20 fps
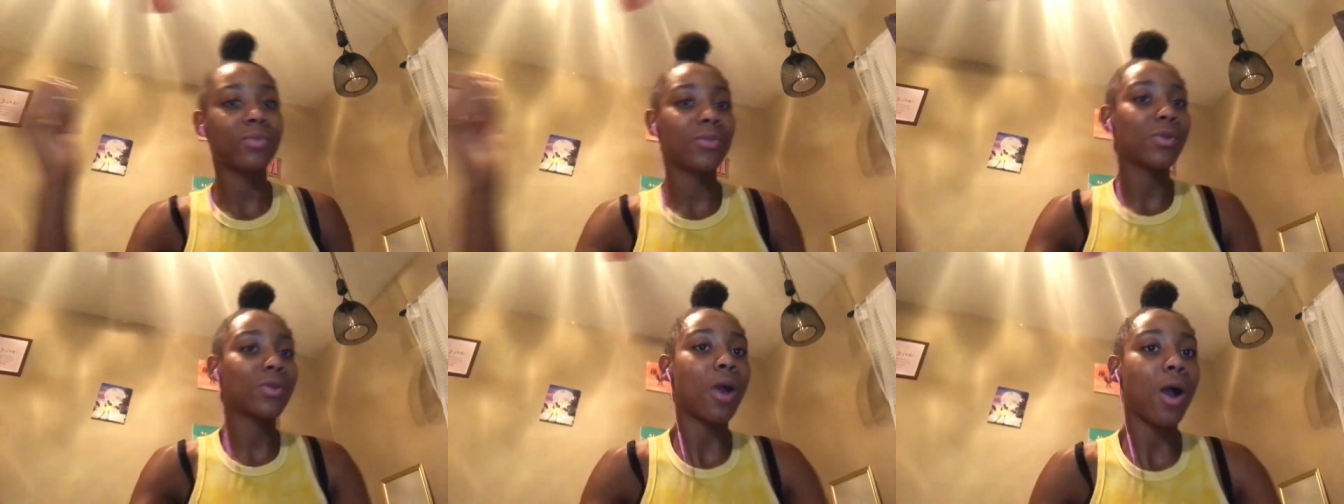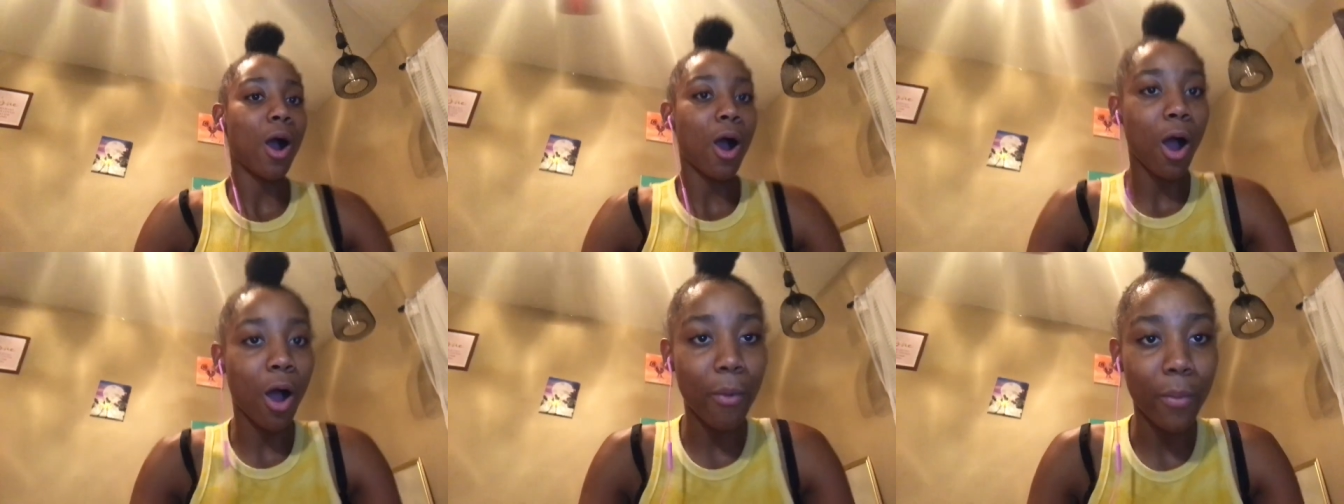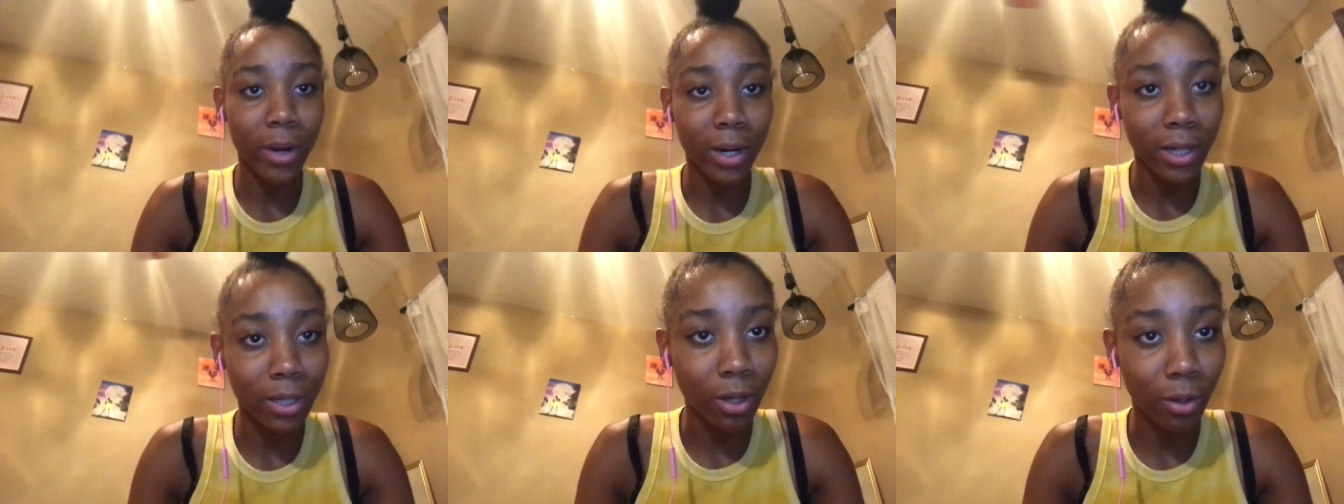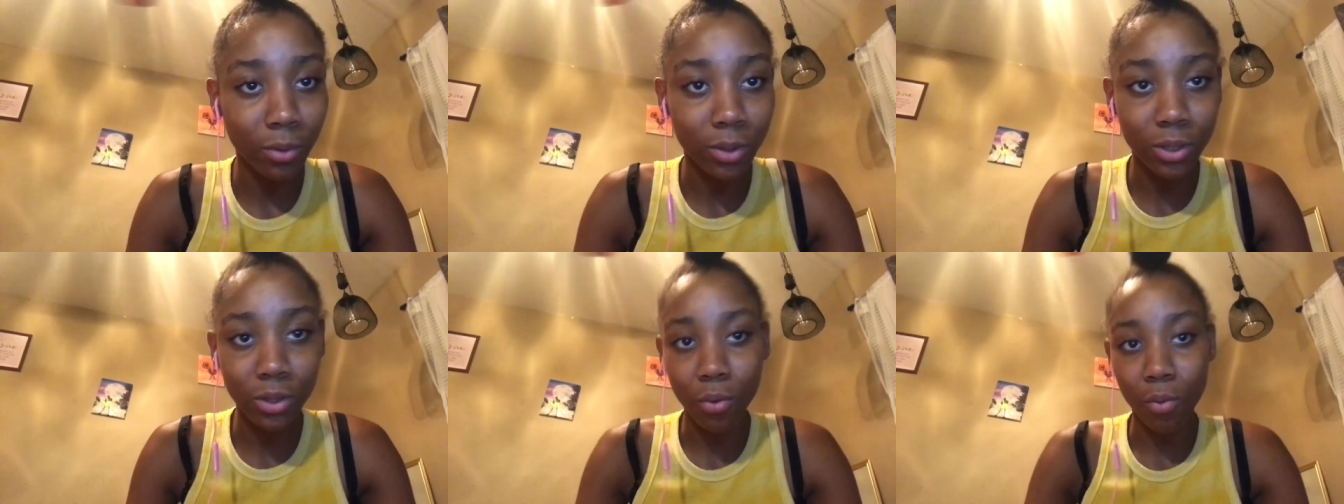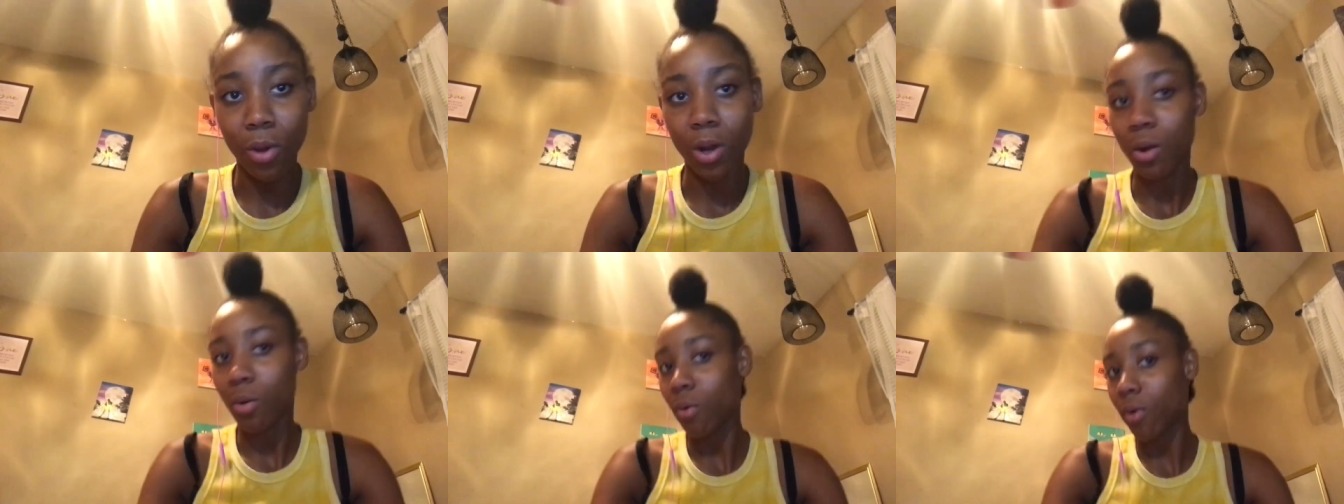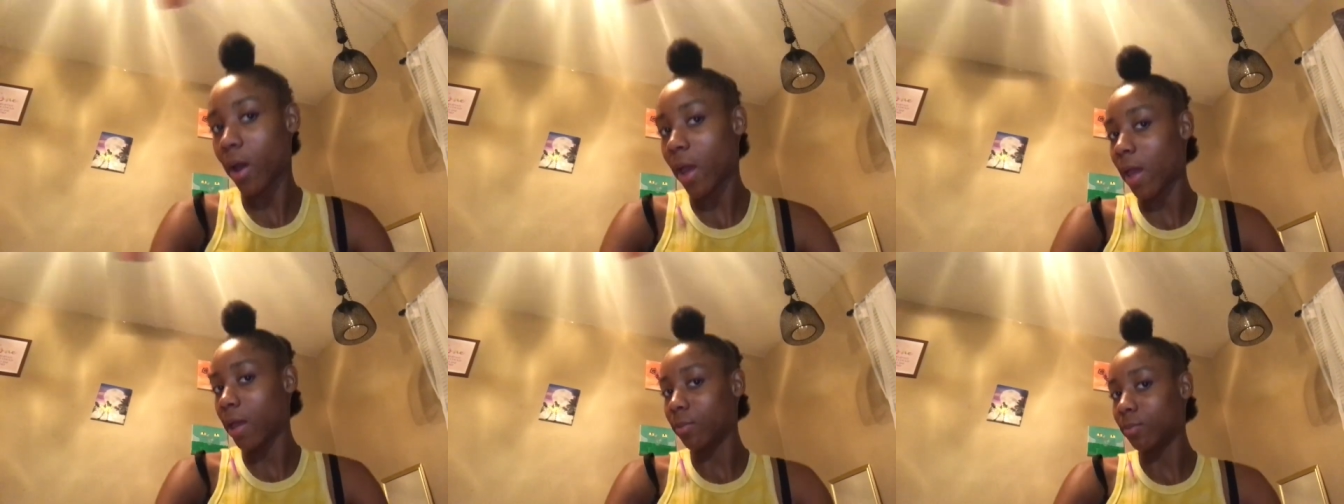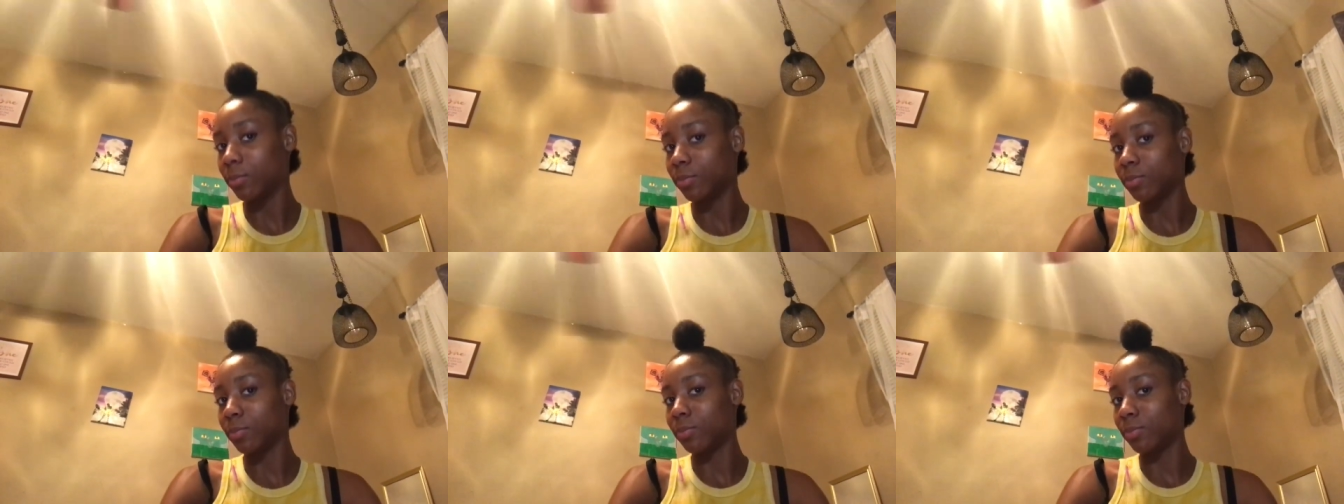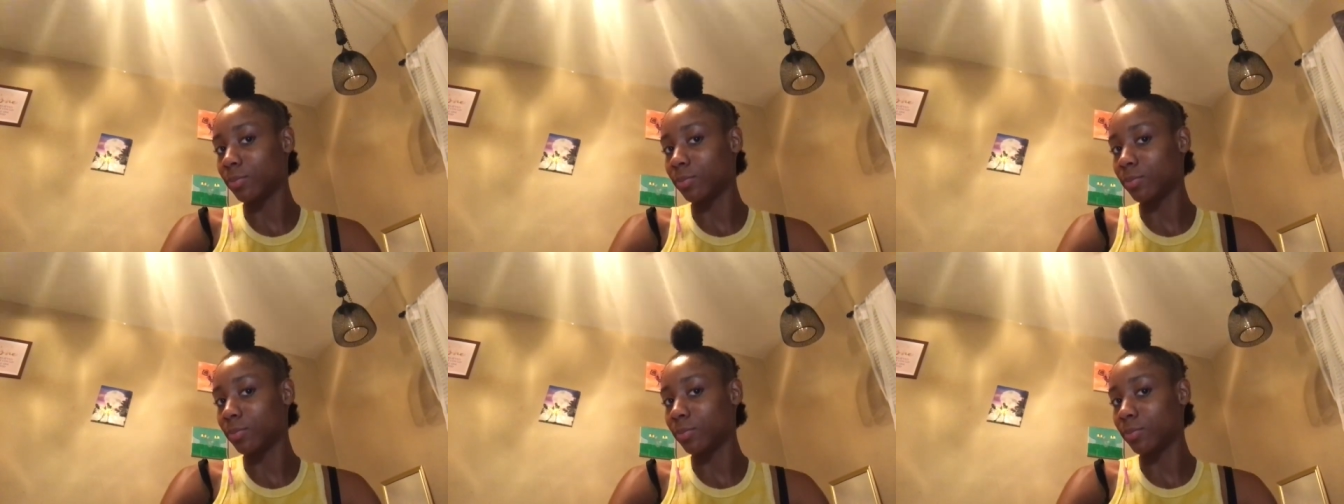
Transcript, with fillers: y'all already know what's going on